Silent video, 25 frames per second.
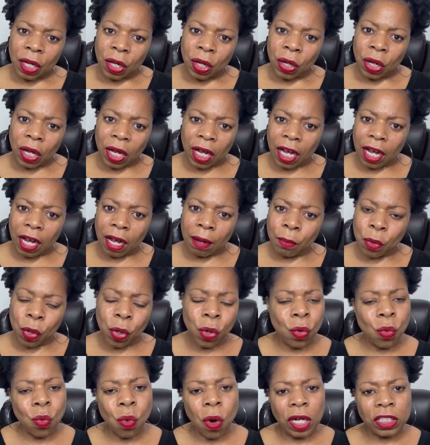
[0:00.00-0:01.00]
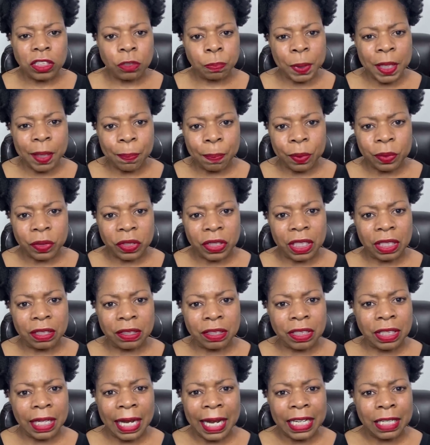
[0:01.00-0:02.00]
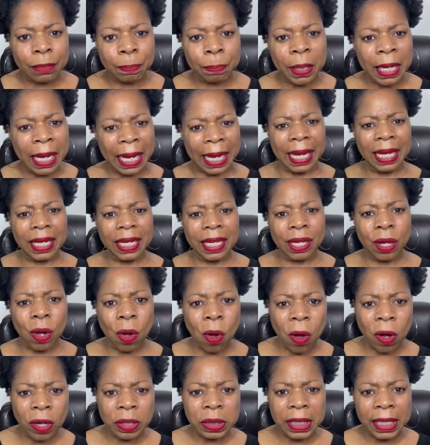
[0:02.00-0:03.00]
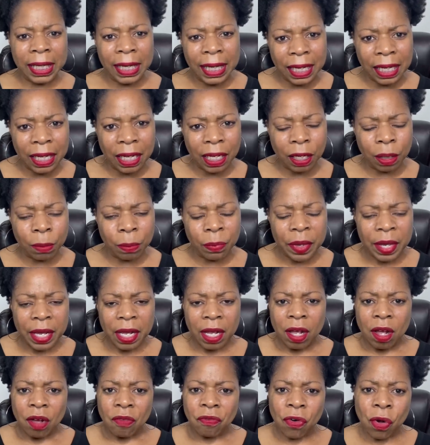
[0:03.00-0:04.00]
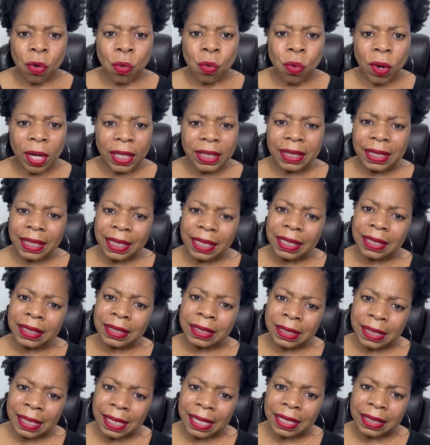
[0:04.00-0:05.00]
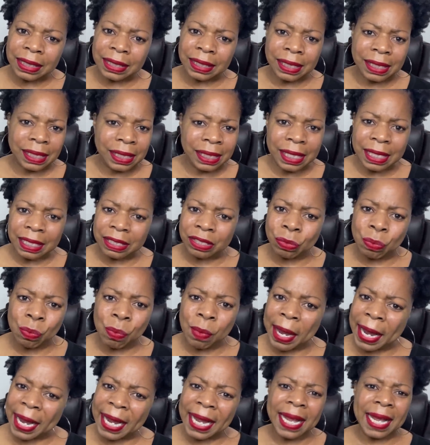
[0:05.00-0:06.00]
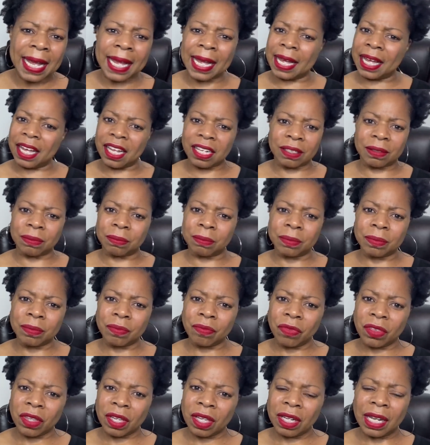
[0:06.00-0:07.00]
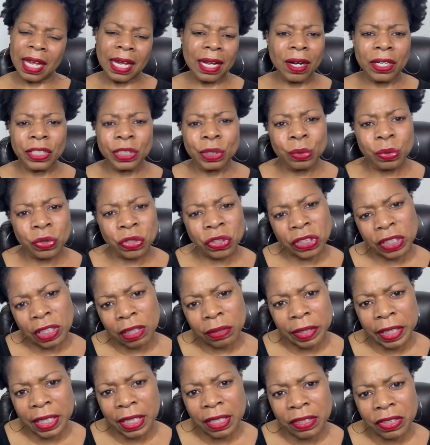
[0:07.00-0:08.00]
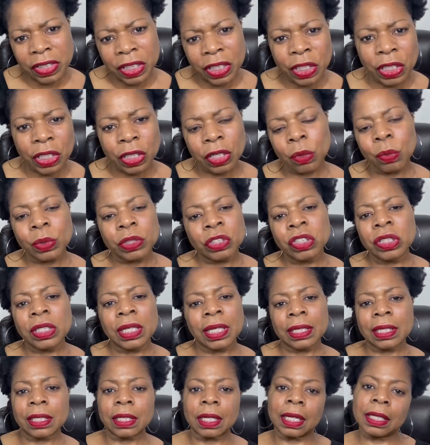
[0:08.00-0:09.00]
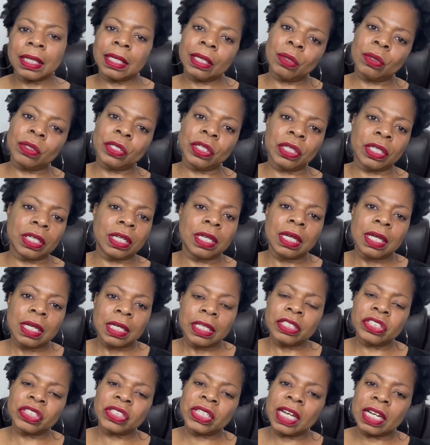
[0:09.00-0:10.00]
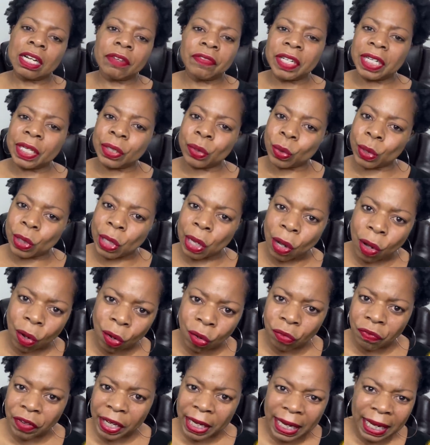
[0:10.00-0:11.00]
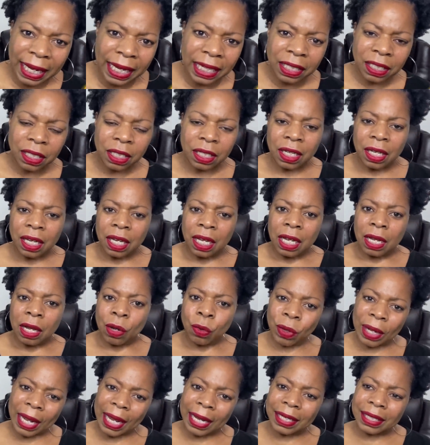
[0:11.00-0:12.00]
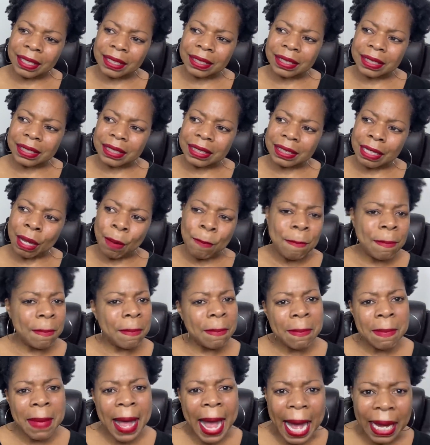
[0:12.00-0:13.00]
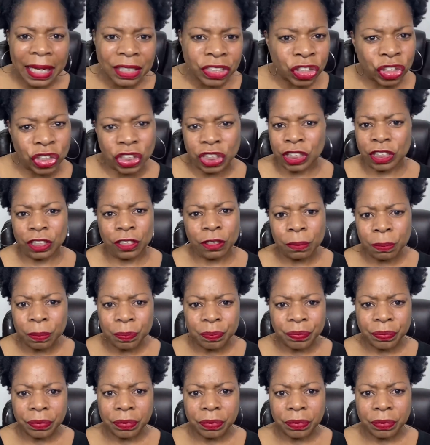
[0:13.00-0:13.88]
who wants people to take pity on him for what he did to this man. Like, are you serious? You're scared of a little COVID? Like, imagine